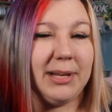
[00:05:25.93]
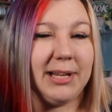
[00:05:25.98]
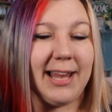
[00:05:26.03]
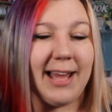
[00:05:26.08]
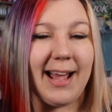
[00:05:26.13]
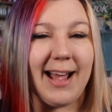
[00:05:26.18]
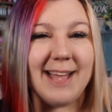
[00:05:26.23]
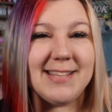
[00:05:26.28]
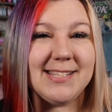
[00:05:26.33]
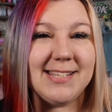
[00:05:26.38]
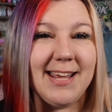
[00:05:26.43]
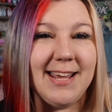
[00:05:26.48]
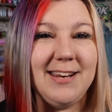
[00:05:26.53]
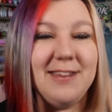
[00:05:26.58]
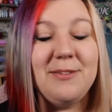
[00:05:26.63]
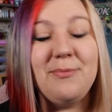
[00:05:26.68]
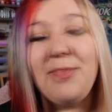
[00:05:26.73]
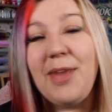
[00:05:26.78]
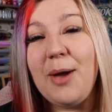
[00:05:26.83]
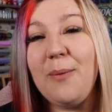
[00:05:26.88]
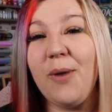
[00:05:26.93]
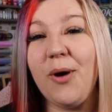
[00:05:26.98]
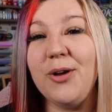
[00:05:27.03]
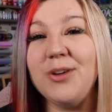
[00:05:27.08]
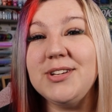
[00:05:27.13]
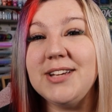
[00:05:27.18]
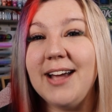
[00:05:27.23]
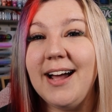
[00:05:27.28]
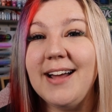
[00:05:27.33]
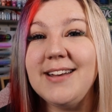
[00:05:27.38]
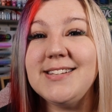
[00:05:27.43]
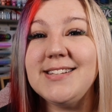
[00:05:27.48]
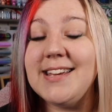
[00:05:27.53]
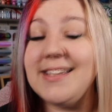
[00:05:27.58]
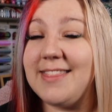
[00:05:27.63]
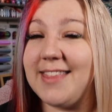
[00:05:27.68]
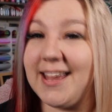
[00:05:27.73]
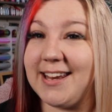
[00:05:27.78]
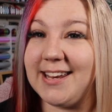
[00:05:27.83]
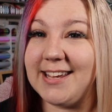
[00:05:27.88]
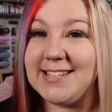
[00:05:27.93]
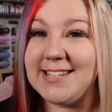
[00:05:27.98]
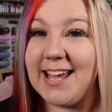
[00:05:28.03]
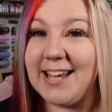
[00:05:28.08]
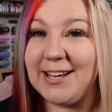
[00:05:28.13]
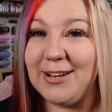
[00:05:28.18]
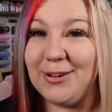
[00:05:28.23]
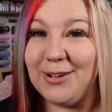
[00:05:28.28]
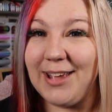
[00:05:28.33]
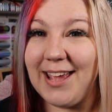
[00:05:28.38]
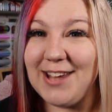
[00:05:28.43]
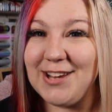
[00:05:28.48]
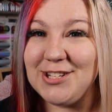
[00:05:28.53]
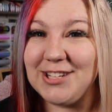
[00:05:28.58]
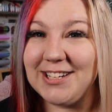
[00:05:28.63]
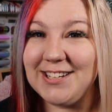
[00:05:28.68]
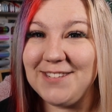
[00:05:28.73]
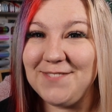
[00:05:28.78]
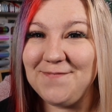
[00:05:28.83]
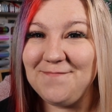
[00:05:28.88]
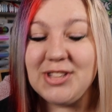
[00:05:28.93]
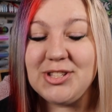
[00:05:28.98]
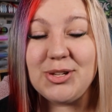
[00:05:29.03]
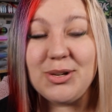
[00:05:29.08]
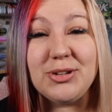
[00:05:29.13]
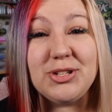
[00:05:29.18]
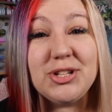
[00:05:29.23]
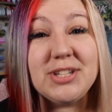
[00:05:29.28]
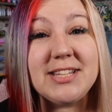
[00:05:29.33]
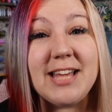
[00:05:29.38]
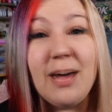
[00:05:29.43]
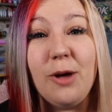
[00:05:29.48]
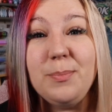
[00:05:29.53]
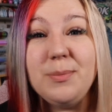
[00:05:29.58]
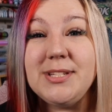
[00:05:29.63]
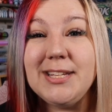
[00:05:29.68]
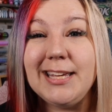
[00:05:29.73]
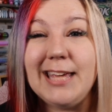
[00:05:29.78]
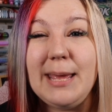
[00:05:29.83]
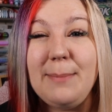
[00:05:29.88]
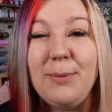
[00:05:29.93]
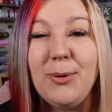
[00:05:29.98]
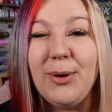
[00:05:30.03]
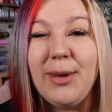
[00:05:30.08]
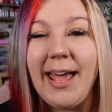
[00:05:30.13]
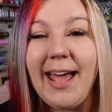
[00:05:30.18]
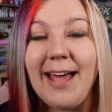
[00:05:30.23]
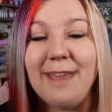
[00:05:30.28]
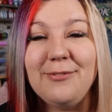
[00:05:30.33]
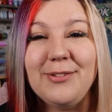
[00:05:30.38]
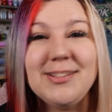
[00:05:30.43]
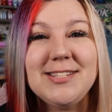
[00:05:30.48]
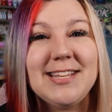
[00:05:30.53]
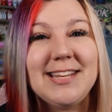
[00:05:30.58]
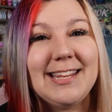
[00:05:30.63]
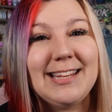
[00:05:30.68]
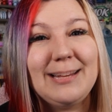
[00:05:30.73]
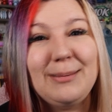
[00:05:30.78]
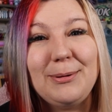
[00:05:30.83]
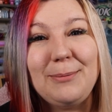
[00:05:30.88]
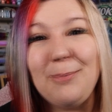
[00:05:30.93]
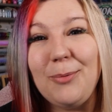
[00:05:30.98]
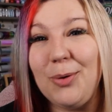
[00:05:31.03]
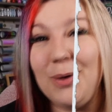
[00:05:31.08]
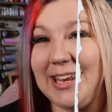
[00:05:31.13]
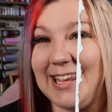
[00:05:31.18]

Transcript: but like I said, they won't cut in that exact location. So it just helps to keep your canvas a little bit more